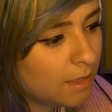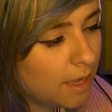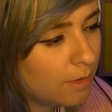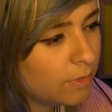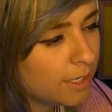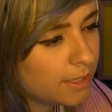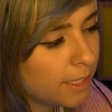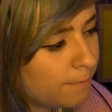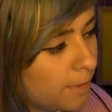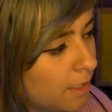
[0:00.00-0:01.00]
I would hit
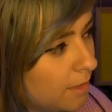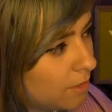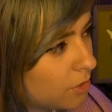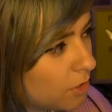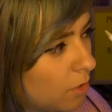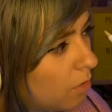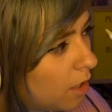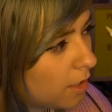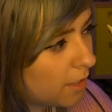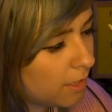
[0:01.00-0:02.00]
that button so
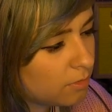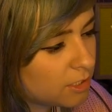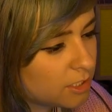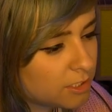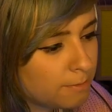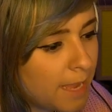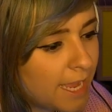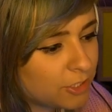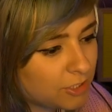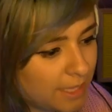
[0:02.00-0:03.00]
hard, I would
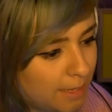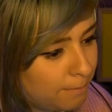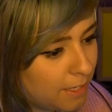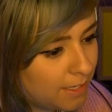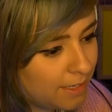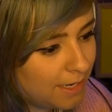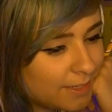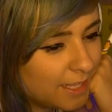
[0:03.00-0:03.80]
smash that button.